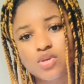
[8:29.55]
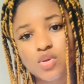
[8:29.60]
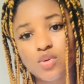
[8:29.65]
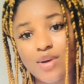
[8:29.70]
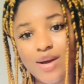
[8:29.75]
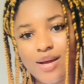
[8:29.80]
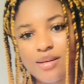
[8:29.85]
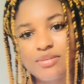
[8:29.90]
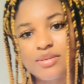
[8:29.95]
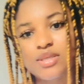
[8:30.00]

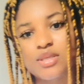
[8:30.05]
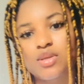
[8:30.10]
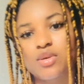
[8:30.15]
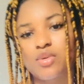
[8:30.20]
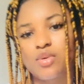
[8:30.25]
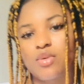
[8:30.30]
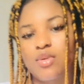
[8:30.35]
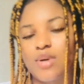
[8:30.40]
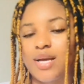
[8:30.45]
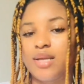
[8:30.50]
App
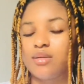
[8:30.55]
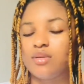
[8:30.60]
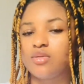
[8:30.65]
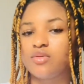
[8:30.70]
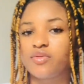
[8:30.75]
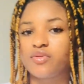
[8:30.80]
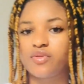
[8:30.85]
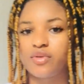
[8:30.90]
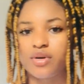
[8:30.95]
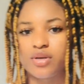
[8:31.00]
Store and
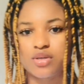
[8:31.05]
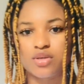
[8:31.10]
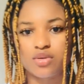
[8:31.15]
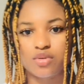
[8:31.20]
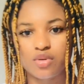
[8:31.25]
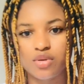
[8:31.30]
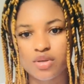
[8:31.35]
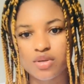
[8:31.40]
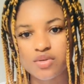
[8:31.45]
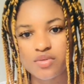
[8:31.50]
look for it. You're
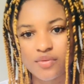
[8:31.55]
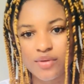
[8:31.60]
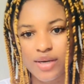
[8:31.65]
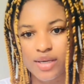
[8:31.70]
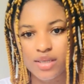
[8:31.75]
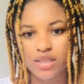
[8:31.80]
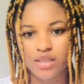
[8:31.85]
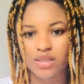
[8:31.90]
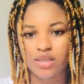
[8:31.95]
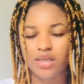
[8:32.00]
going to
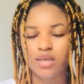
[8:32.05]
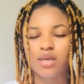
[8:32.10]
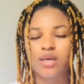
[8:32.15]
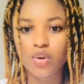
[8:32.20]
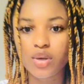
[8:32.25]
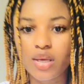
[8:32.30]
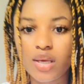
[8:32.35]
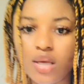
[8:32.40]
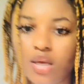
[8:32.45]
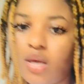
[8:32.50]
find it there.
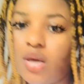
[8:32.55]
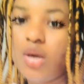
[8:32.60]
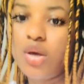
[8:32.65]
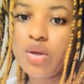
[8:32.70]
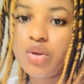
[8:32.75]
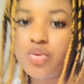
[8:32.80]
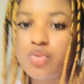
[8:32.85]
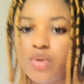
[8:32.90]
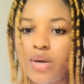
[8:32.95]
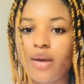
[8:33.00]
Okay,
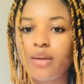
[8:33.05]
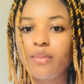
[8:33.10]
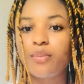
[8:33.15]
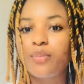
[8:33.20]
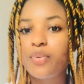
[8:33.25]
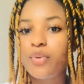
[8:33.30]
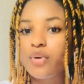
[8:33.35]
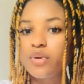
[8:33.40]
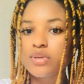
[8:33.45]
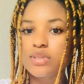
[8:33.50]
you can
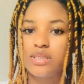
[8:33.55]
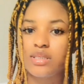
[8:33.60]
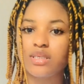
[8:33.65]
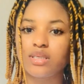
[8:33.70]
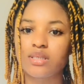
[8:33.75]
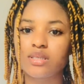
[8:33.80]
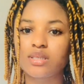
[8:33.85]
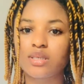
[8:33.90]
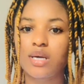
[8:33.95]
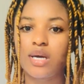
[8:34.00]
post
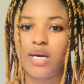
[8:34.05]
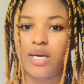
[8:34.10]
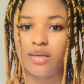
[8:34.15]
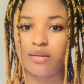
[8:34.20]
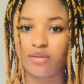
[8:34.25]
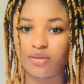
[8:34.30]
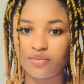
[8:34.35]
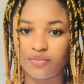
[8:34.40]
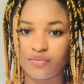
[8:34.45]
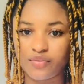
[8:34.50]
these
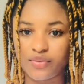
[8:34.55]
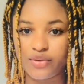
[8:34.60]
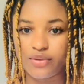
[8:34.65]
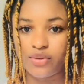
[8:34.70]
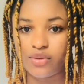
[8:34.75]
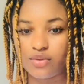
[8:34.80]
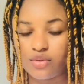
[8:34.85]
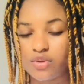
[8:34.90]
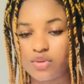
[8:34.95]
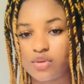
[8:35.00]
kind of
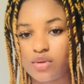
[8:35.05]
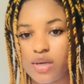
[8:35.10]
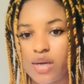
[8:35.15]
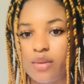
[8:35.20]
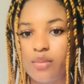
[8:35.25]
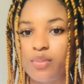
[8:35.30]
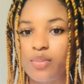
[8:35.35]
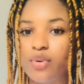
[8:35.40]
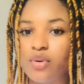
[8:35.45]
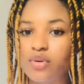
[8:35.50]
videos. You
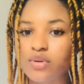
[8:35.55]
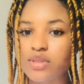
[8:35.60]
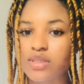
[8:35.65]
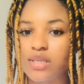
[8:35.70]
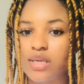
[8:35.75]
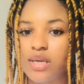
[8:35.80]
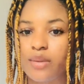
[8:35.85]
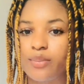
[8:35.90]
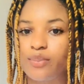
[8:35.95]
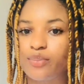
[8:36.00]
can post
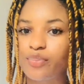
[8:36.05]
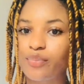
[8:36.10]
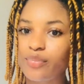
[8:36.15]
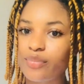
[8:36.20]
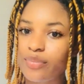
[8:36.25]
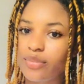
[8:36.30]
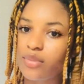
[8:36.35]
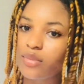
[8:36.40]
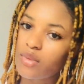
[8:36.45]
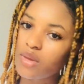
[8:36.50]
them
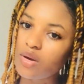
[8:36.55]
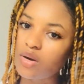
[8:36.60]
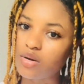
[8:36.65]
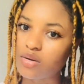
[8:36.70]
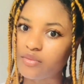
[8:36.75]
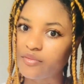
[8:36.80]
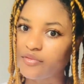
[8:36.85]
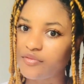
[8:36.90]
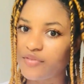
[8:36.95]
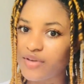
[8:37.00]

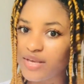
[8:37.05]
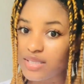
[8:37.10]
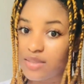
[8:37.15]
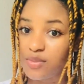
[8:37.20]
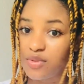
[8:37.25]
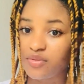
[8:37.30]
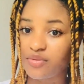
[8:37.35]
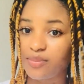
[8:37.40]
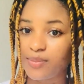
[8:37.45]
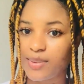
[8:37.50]
on
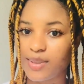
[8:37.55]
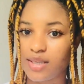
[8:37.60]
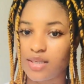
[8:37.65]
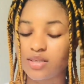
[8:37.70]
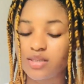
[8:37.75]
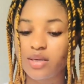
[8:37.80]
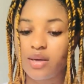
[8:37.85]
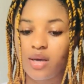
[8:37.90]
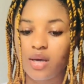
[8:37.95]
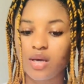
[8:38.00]
Facebook
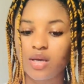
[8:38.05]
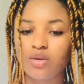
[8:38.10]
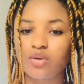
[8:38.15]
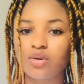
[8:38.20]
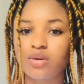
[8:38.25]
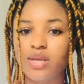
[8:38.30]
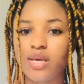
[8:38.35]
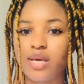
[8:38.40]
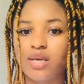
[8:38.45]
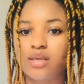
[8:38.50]
page.
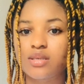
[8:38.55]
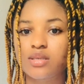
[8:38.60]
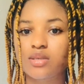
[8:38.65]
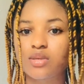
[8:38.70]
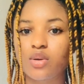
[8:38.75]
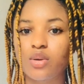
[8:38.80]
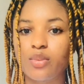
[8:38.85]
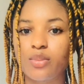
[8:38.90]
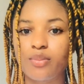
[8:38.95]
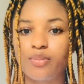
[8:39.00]
There are
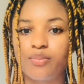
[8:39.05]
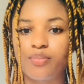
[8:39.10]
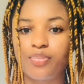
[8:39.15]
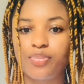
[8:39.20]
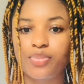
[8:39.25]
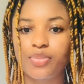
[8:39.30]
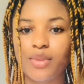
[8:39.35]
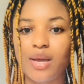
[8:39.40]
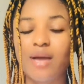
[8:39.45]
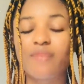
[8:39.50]
some
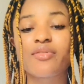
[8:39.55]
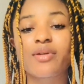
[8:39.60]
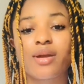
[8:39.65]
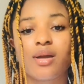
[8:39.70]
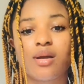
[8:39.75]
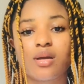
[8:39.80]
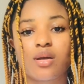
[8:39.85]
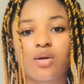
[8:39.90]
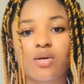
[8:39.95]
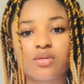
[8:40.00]

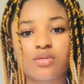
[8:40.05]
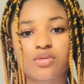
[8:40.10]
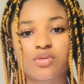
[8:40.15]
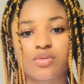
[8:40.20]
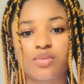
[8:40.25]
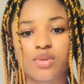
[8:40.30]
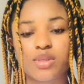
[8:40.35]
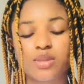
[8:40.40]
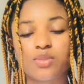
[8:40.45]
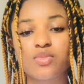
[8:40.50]
African
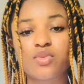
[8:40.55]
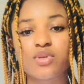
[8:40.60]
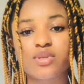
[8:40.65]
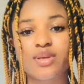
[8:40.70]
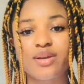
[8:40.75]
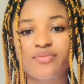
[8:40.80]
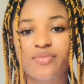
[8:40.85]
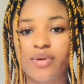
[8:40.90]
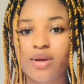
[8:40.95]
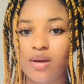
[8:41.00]
countries, most
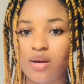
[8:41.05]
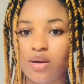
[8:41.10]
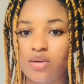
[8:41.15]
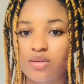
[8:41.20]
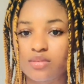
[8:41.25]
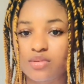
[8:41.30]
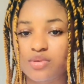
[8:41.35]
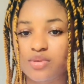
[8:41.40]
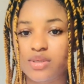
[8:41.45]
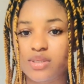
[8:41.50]
African
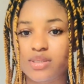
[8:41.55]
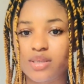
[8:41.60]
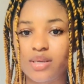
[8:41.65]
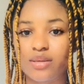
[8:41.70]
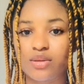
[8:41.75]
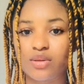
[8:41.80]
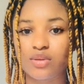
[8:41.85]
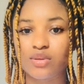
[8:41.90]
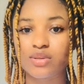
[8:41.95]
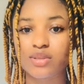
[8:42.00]
countries
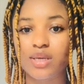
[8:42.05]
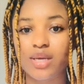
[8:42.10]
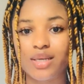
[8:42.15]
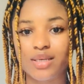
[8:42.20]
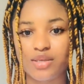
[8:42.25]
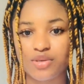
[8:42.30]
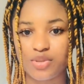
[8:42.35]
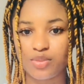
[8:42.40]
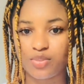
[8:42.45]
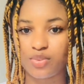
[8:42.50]
are not
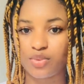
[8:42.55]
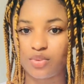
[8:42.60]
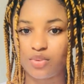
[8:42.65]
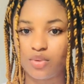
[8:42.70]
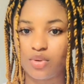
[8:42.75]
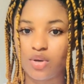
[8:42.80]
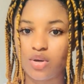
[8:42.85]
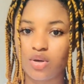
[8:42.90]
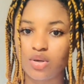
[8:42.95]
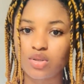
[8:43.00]

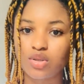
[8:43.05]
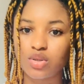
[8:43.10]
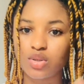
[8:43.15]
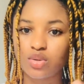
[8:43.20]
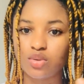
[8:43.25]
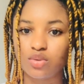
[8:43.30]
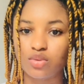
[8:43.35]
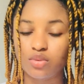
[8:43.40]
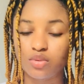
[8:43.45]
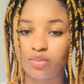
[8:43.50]
eligible
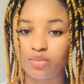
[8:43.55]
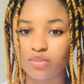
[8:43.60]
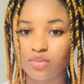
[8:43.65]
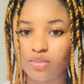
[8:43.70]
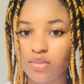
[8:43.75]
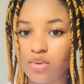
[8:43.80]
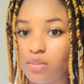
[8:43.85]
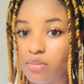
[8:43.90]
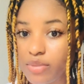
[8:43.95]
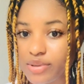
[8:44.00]
to
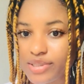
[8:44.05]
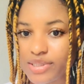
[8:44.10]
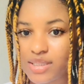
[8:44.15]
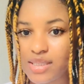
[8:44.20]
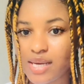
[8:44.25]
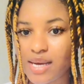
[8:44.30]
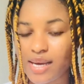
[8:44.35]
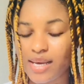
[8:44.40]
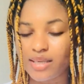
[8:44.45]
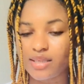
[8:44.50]

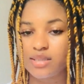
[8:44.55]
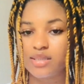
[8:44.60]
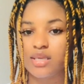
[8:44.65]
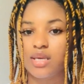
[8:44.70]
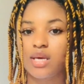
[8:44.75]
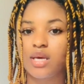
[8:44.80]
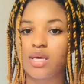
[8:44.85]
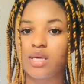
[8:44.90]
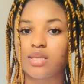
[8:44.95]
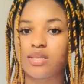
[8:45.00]
monetize
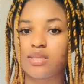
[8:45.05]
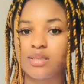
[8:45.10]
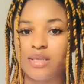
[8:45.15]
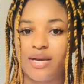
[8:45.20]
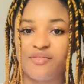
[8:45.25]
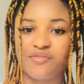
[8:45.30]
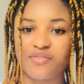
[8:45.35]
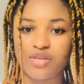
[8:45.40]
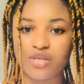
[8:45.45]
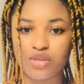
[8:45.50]

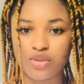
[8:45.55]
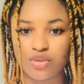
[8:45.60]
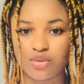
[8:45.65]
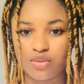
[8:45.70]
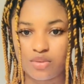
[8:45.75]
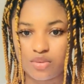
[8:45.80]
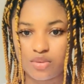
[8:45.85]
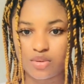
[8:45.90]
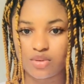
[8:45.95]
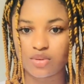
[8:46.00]
their
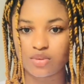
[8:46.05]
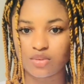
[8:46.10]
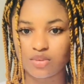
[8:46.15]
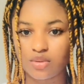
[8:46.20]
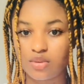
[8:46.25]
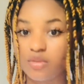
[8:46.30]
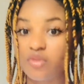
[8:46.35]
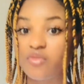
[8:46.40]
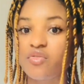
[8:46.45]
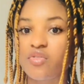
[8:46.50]
videos
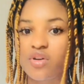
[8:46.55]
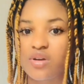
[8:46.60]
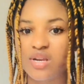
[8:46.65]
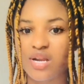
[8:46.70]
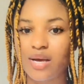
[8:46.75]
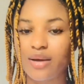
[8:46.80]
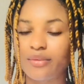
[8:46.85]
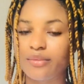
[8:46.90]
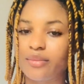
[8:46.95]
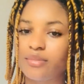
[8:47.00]
for
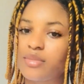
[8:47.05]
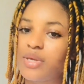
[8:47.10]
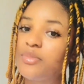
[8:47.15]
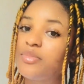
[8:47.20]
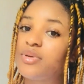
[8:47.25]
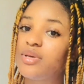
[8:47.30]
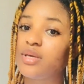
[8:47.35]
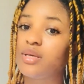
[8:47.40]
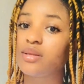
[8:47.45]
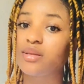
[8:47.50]
now.
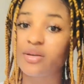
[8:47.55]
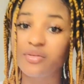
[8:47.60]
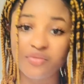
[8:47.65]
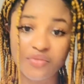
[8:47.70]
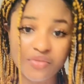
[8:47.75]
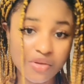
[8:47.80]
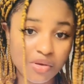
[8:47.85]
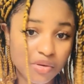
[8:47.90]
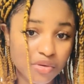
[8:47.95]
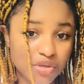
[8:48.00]
Maybe in the
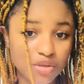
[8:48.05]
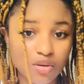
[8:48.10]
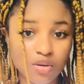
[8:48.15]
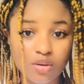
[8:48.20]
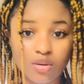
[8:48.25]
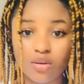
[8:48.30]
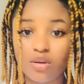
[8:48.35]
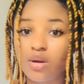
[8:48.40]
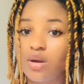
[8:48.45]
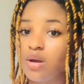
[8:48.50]

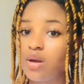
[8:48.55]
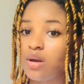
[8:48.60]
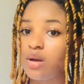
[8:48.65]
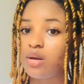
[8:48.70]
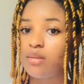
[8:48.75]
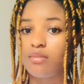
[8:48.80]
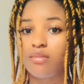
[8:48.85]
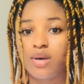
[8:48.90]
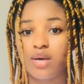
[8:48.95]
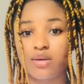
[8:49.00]
future
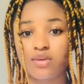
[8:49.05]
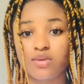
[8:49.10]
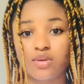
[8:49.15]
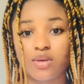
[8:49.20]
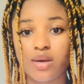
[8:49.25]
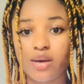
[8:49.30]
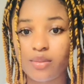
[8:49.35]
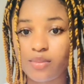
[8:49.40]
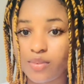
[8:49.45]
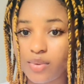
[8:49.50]
Mark
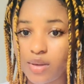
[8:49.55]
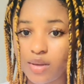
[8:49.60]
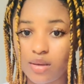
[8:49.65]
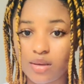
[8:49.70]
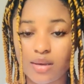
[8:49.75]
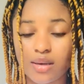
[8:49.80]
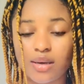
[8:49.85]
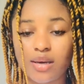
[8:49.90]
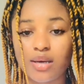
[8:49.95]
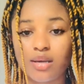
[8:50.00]

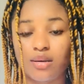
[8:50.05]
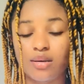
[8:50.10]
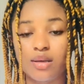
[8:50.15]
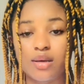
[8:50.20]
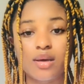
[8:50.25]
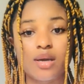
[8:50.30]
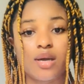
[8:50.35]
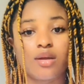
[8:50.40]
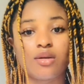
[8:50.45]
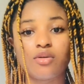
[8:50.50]
Zuckerberg can
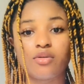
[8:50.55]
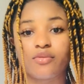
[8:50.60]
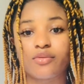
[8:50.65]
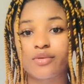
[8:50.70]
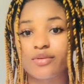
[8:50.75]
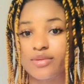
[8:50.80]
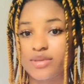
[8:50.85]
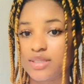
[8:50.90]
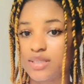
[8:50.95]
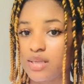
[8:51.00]
kind of
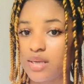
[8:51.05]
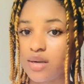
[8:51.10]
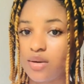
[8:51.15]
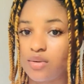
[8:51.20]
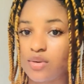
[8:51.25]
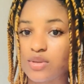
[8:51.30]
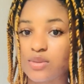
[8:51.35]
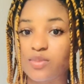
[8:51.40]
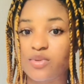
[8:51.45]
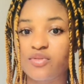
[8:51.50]
consider
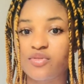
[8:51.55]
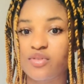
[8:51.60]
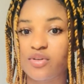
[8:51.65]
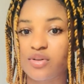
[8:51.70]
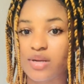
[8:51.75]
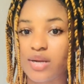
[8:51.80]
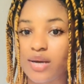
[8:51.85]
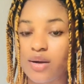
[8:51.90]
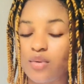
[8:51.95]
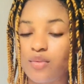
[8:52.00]
us, but for
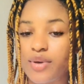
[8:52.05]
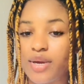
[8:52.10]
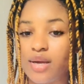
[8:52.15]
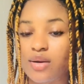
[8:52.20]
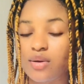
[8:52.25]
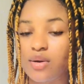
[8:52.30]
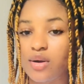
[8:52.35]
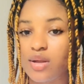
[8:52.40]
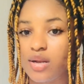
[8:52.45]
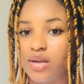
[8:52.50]
now we are
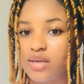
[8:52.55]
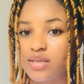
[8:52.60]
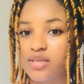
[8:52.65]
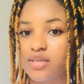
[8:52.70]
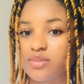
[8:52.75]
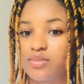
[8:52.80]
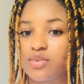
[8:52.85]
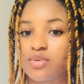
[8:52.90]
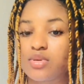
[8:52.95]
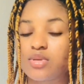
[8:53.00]
not
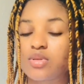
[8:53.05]
eligible.